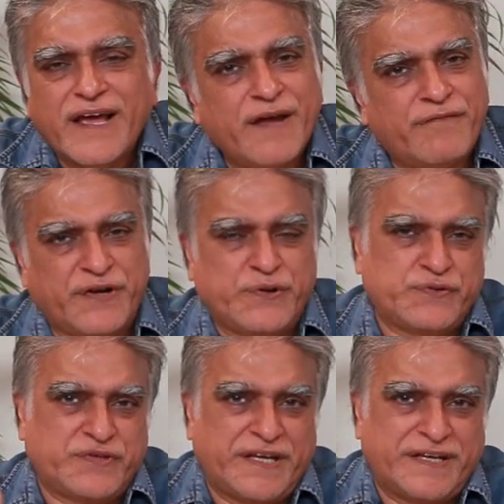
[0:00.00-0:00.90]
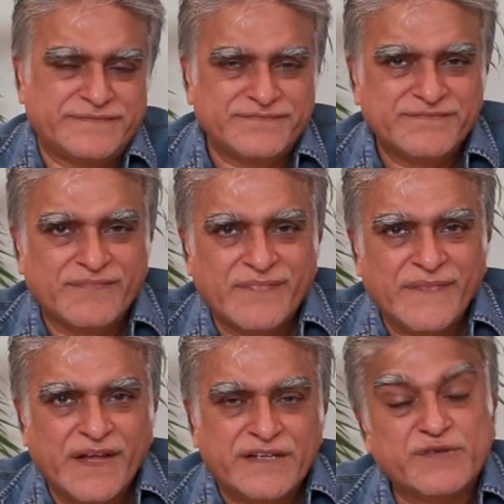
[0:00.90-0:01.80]
every good thing.
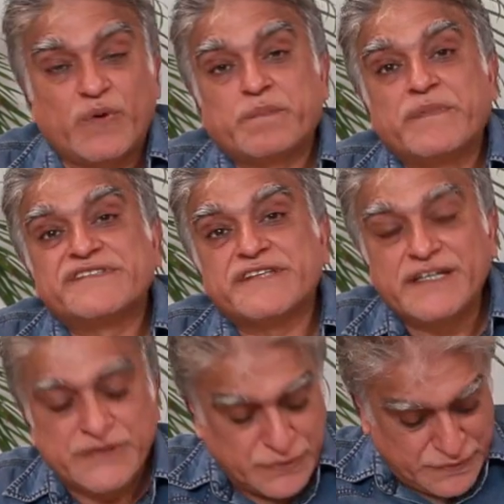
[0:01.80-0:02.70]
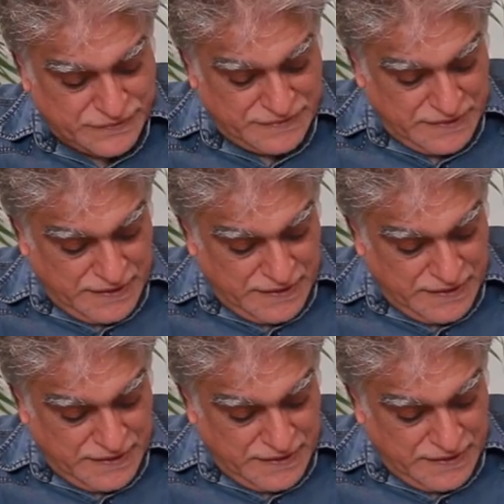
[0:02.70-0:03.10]
So, what must I do?